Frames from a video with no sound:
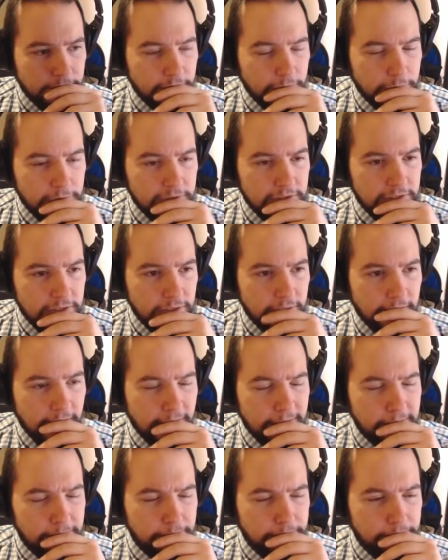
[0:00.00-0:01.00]
which is
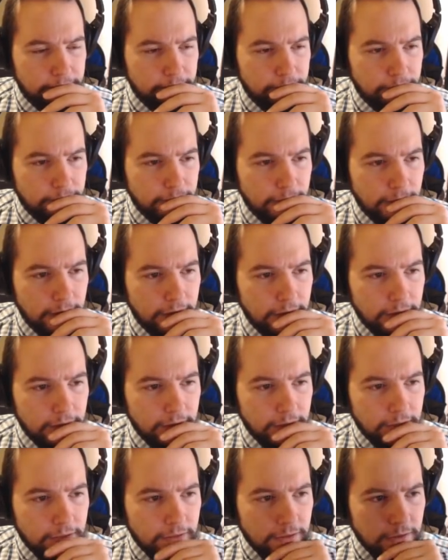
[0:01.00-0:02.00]
okay.
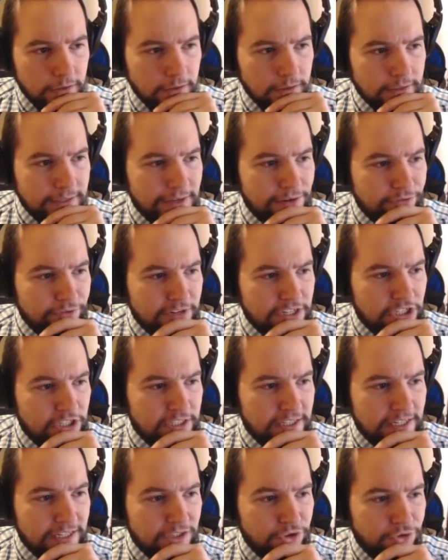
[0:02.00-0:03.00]
Now
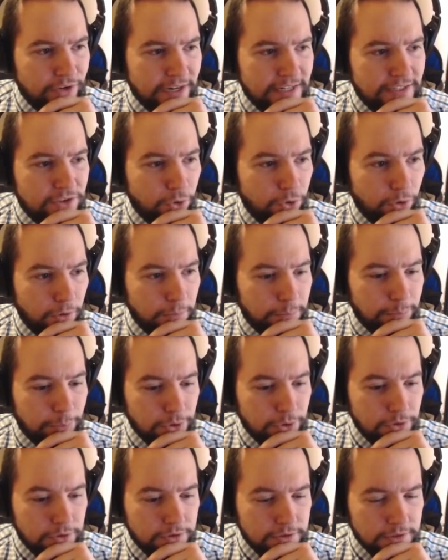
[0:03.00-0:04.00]
Regis here drains all
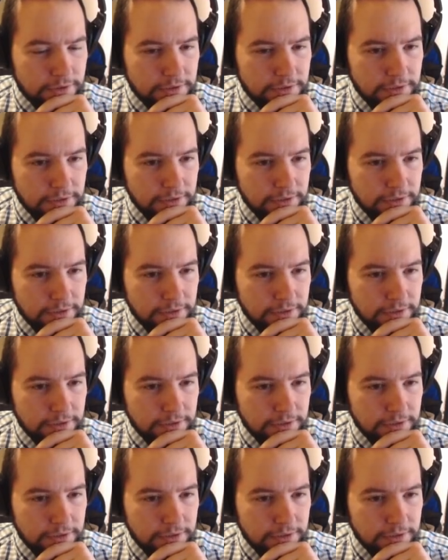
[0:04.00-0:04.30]
boost.